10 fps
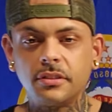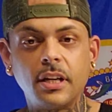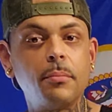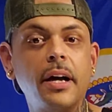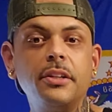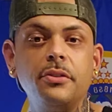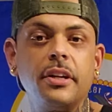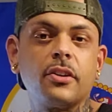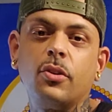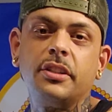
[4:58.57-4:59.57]
Now mind you,
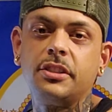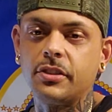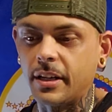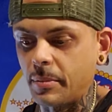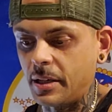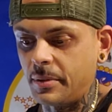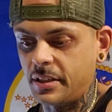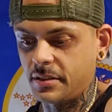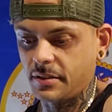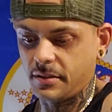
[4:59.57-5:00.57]
they're going to try to bite me.
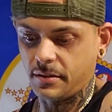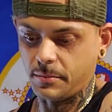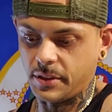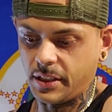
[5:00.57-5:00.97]
but